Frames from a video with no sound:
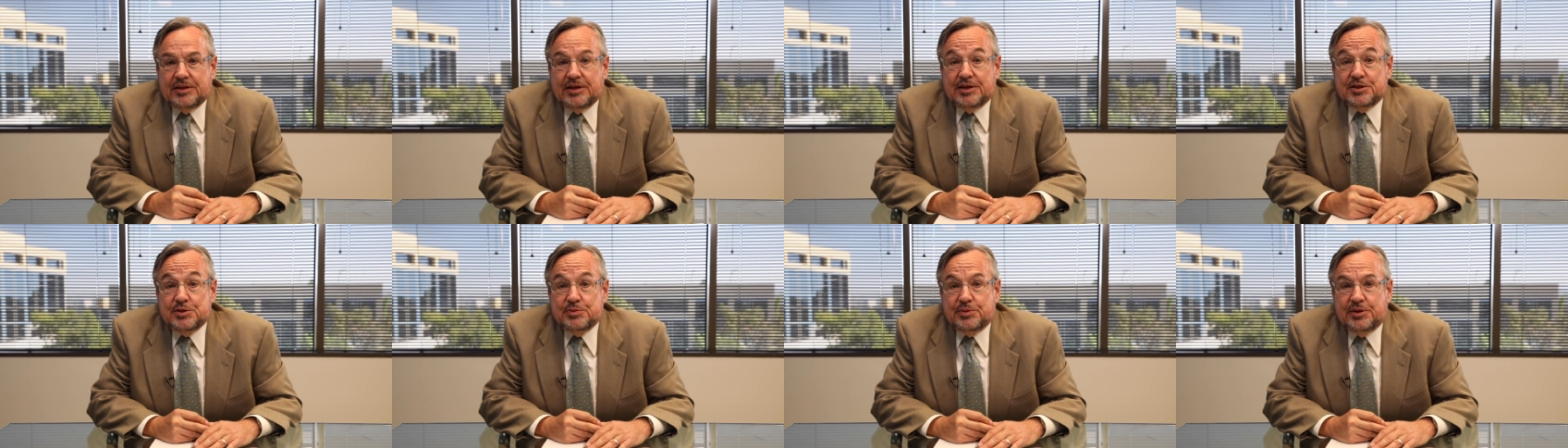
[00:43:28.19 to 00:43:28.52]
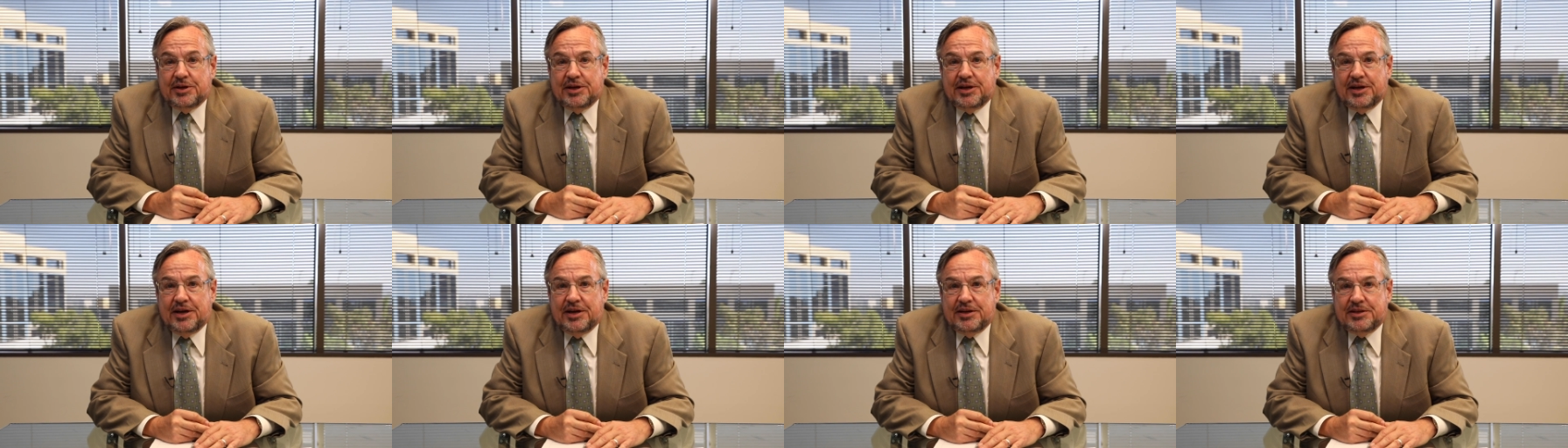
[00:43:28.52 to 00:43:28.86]
That's
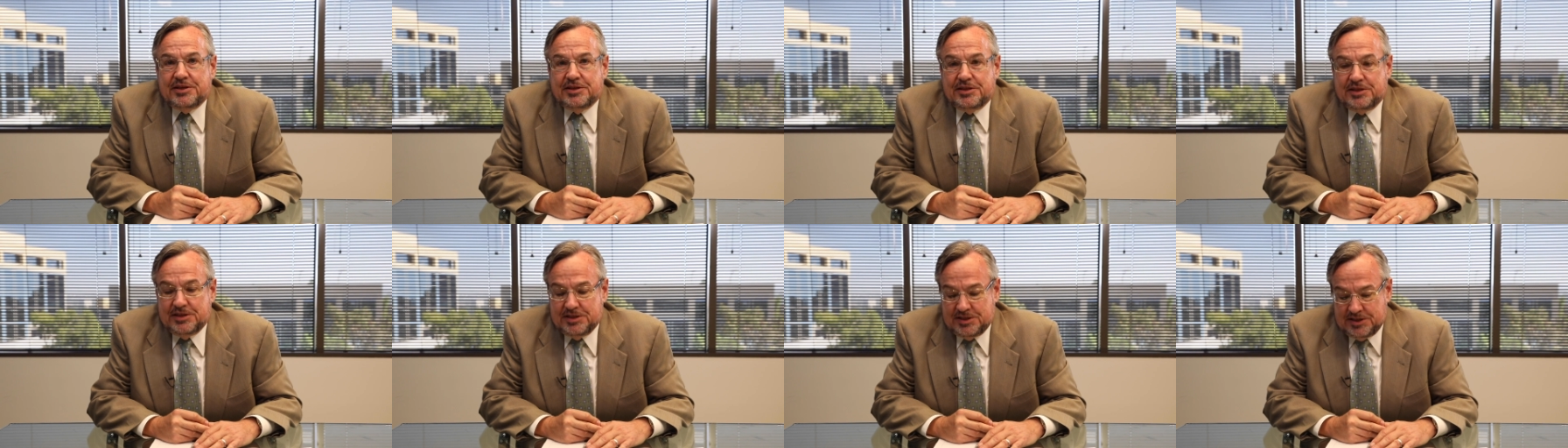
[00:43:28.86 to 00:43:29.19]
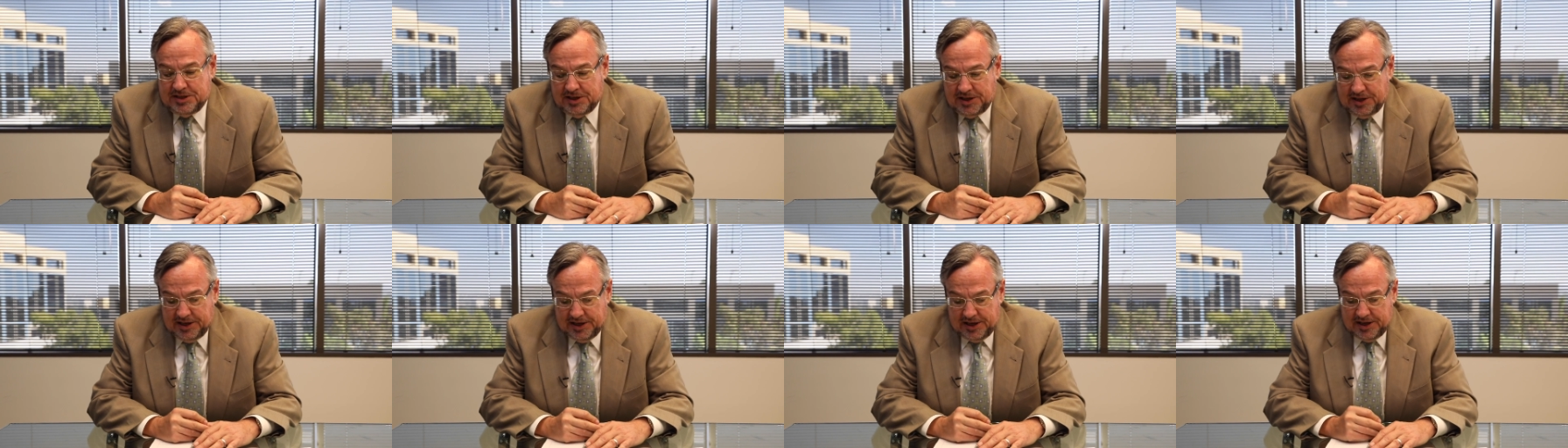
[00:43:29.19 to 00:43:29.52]
what I had to
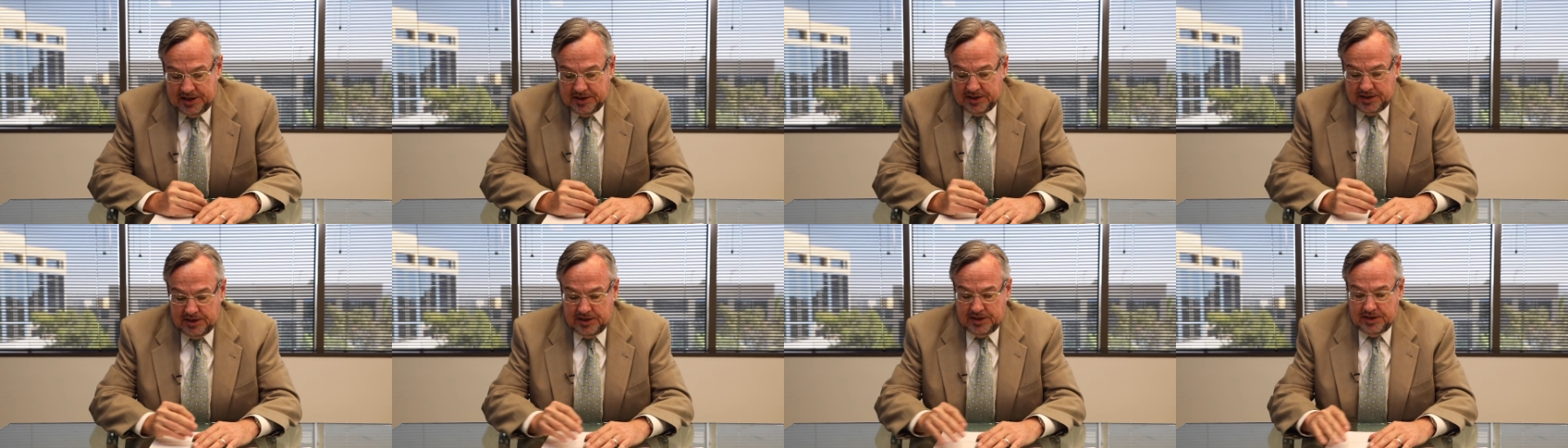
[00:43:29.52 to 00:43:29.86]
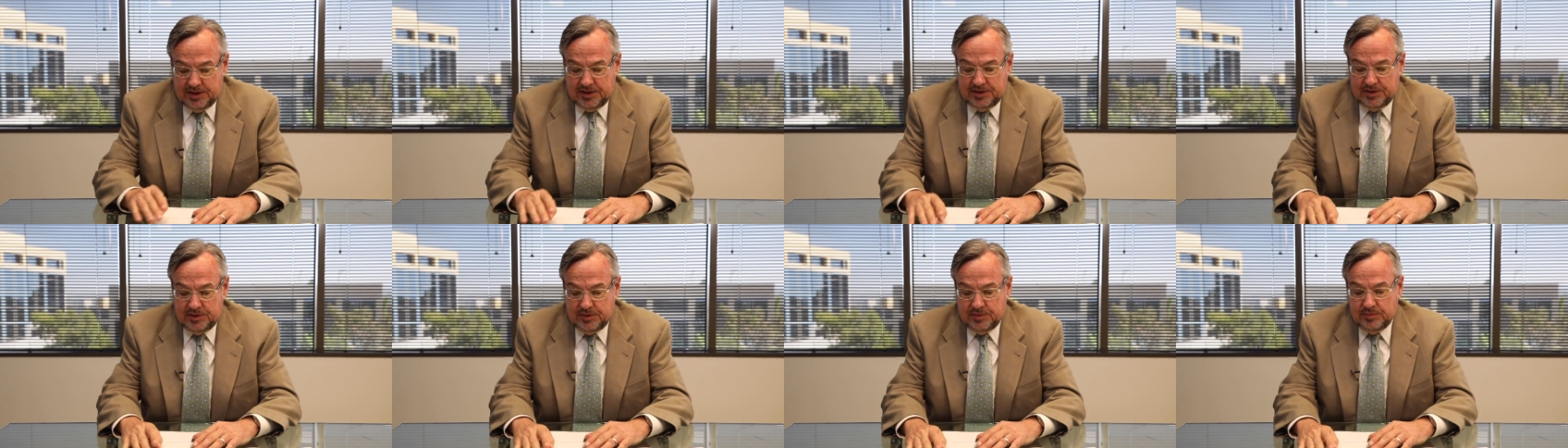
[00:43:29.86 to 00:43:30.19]
decide,
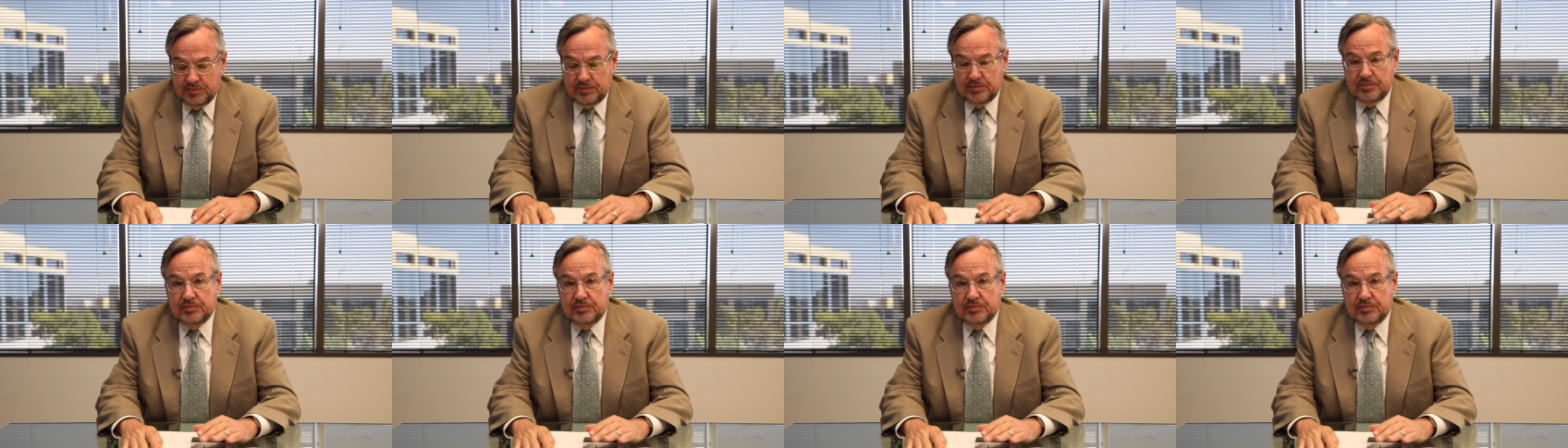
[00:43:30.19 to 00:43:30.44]
and